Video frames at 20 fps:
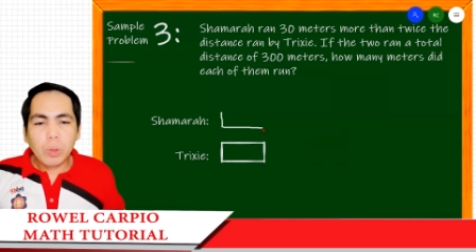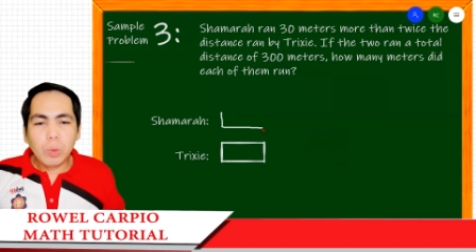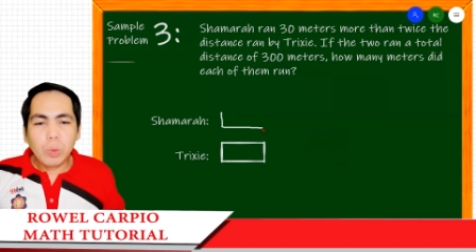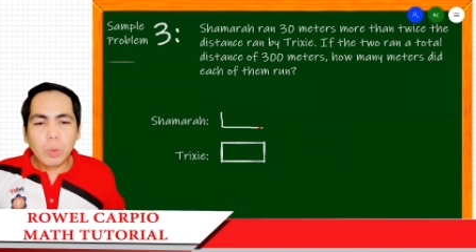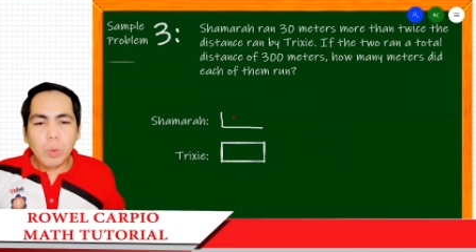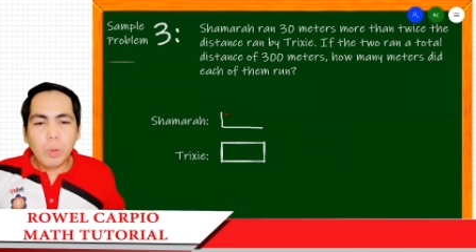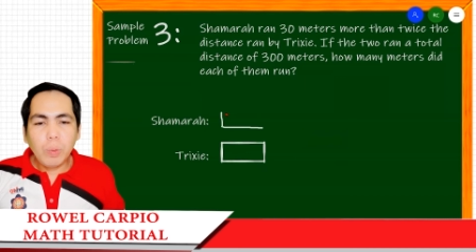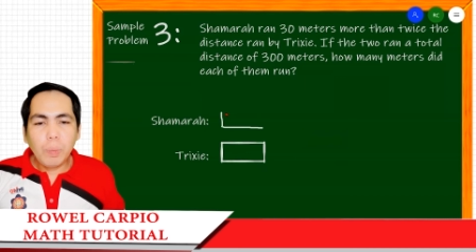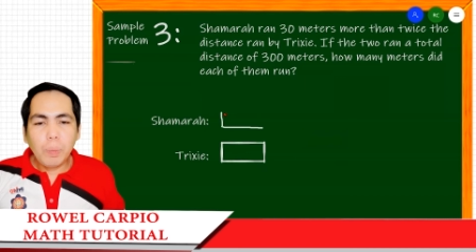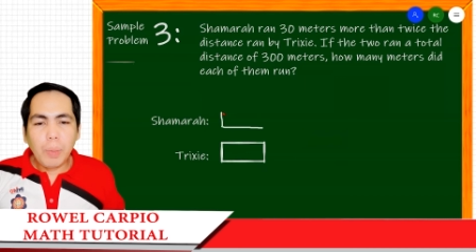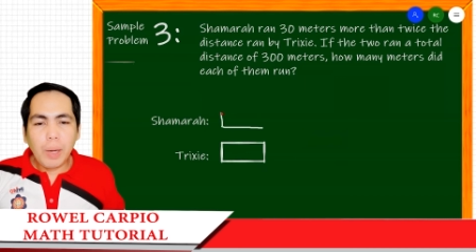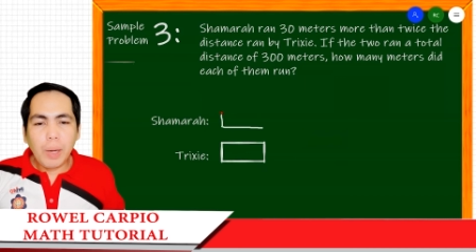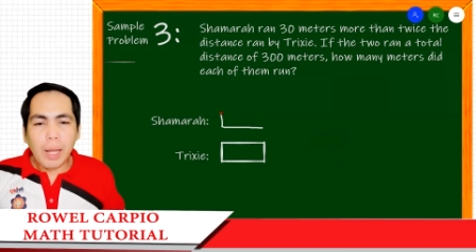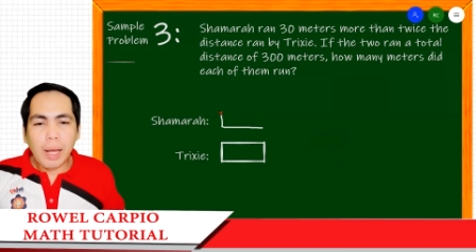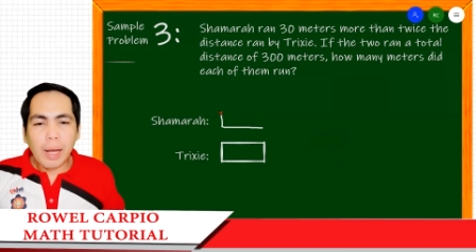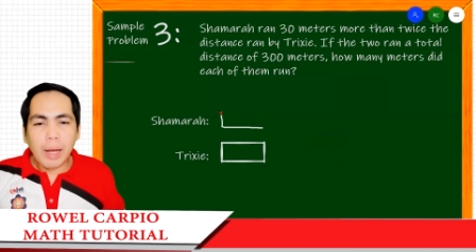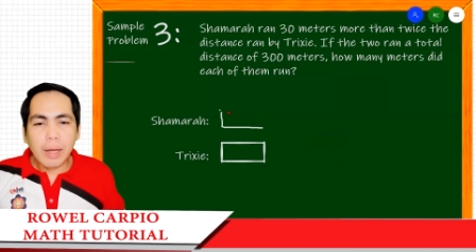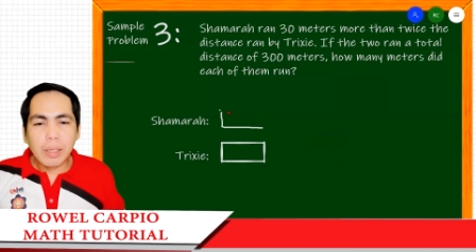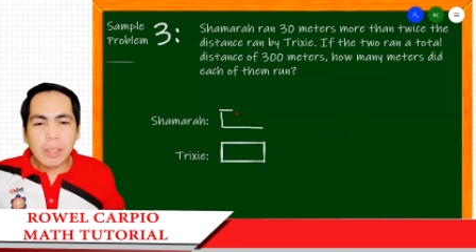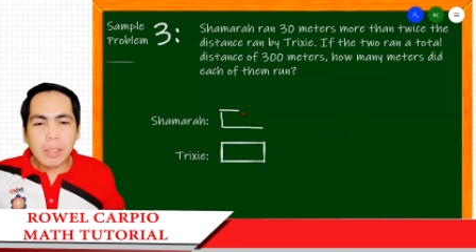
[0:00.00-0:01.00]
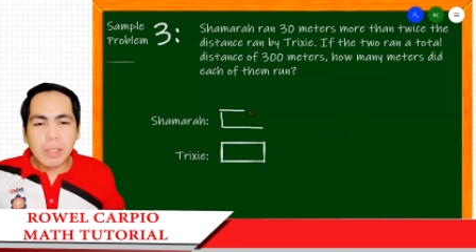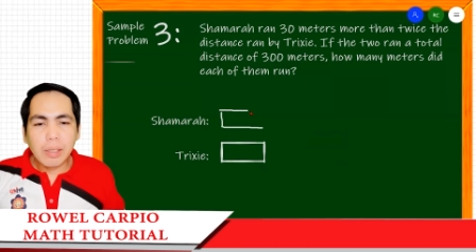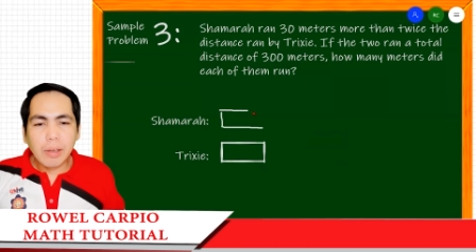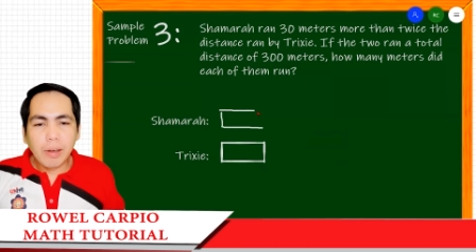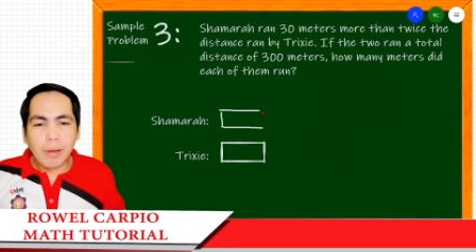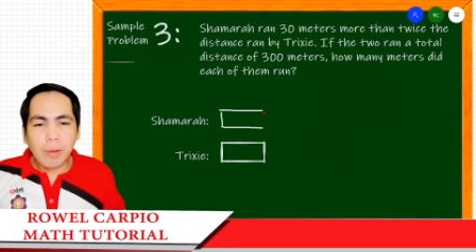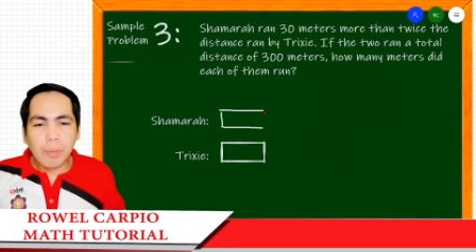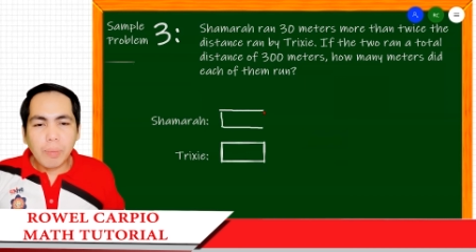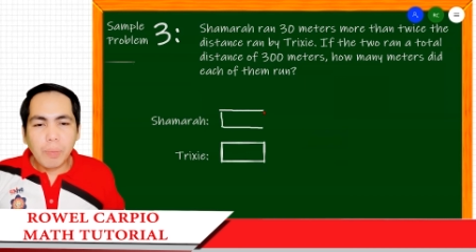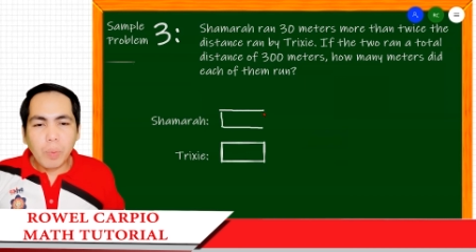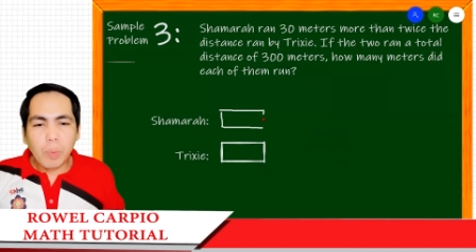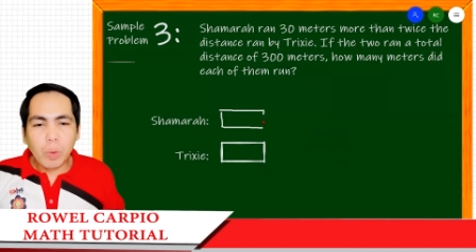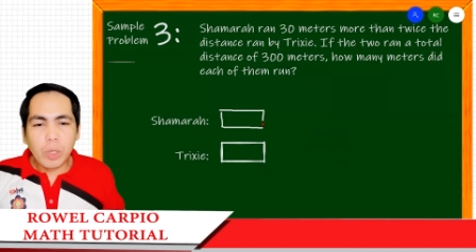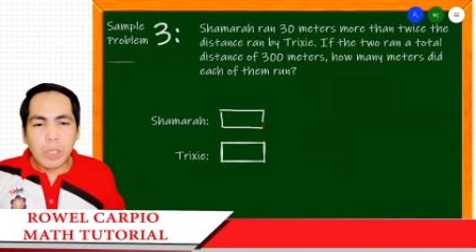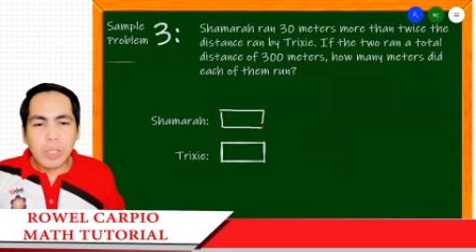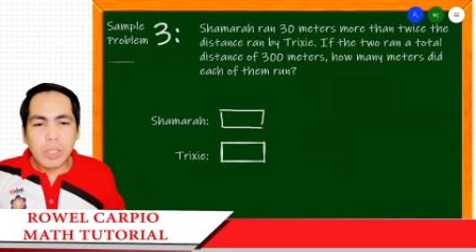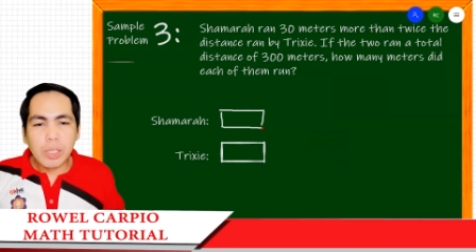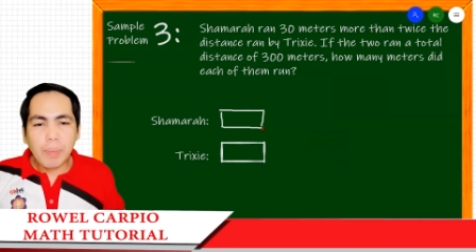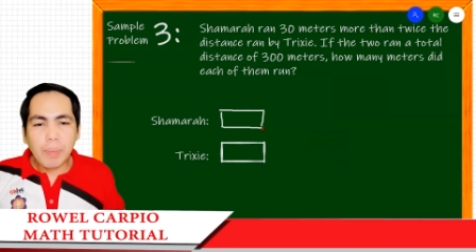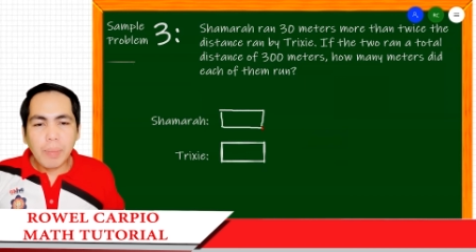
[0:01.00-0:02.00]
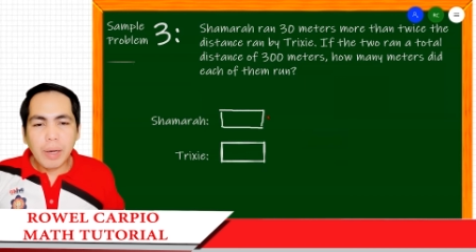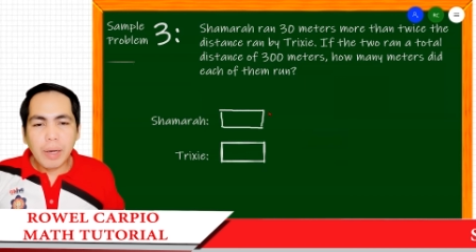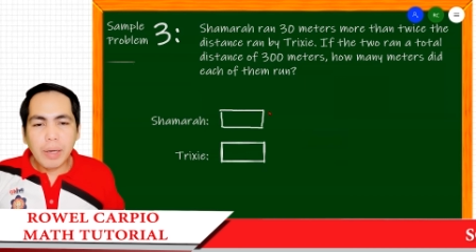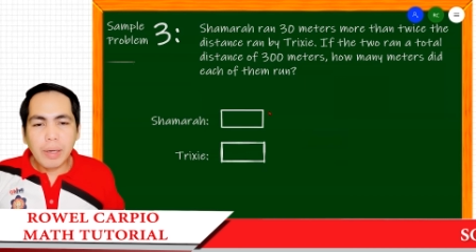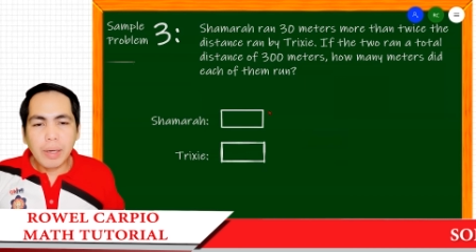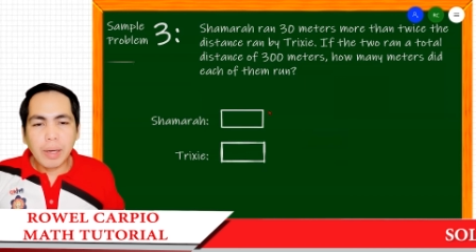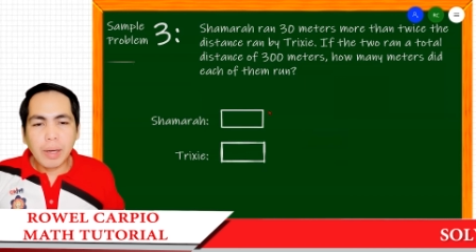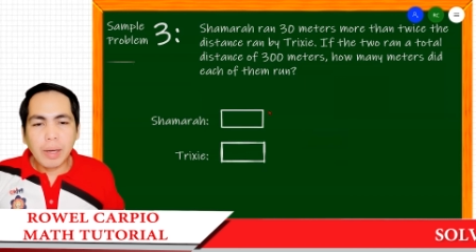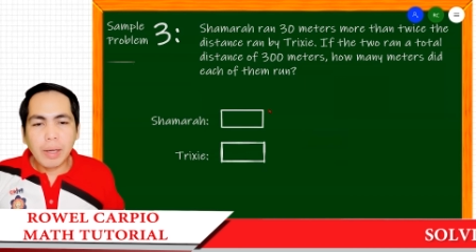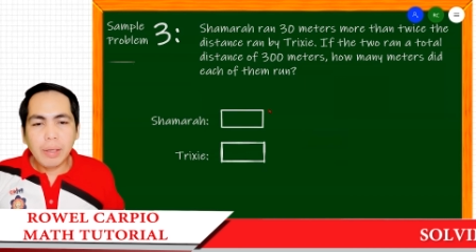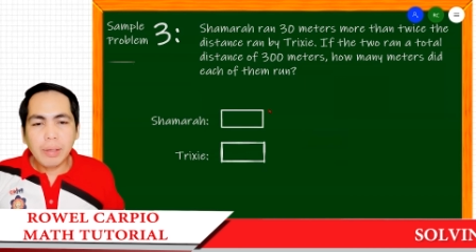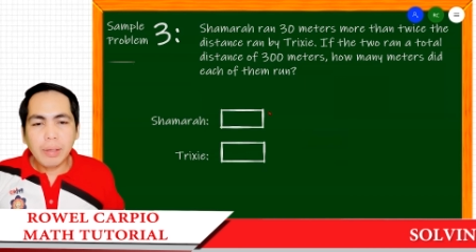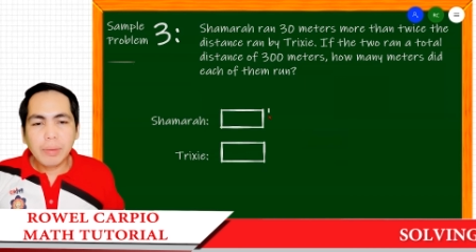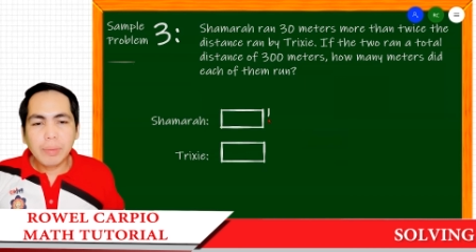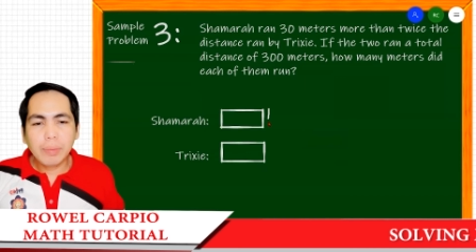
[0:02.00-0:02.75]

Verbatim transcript: two blocks for Shamara